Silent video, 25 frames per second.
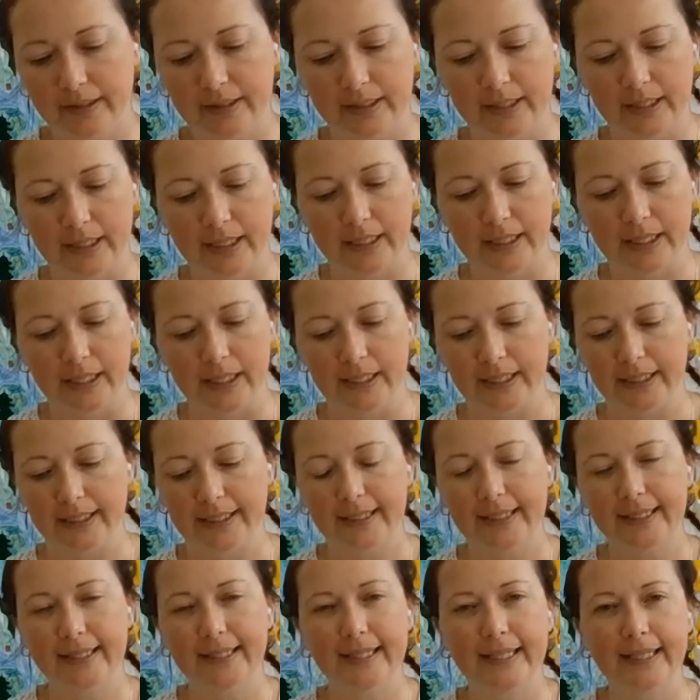digging
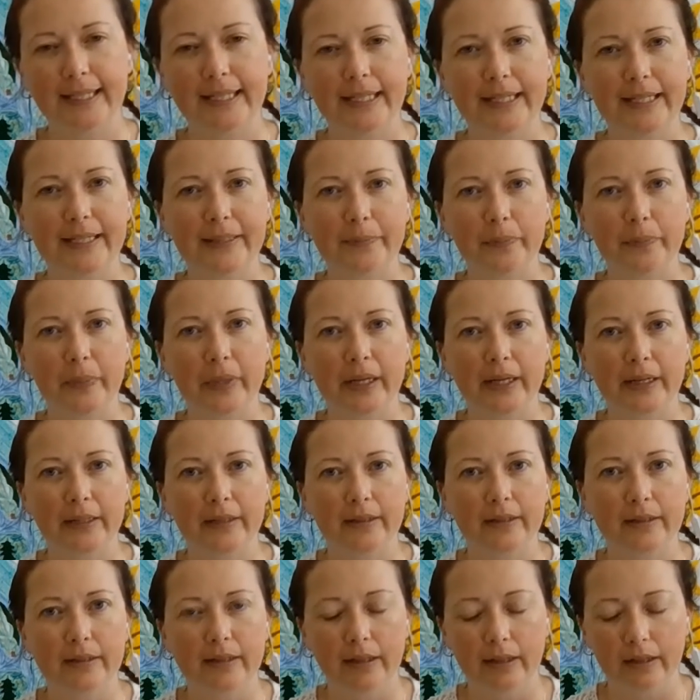deep
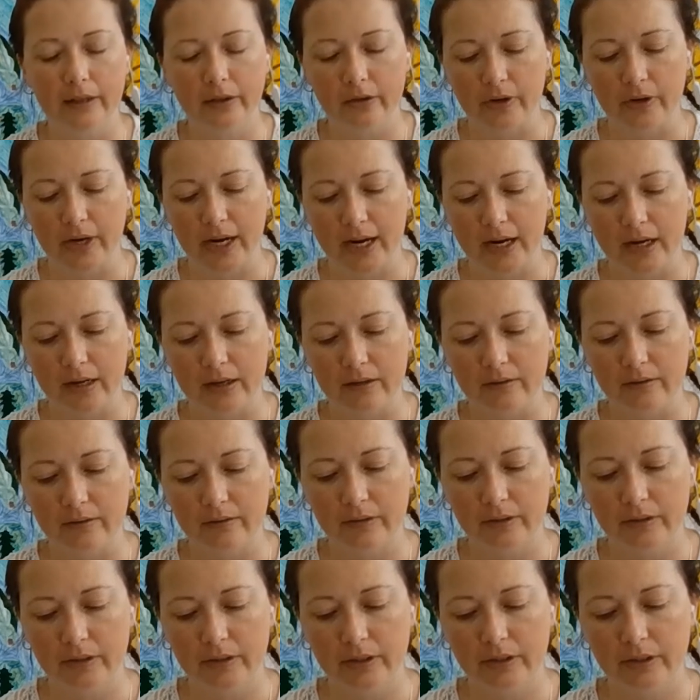into the
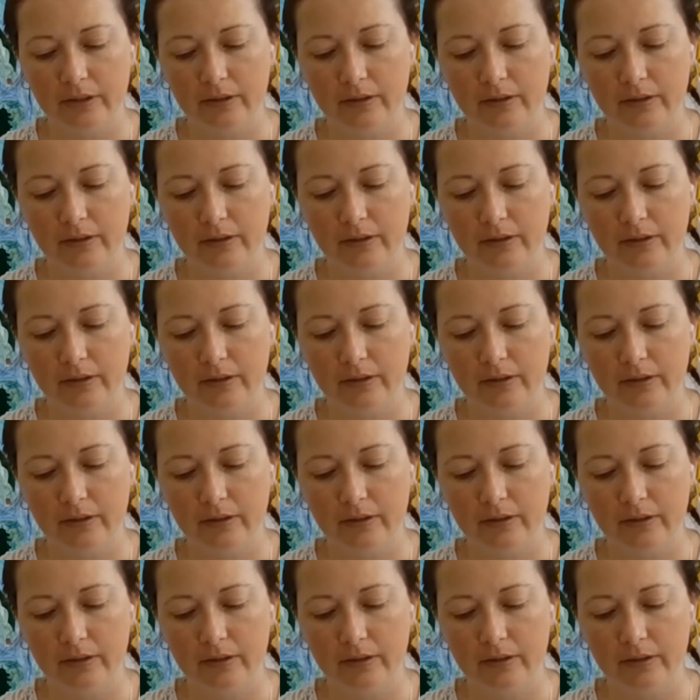ground.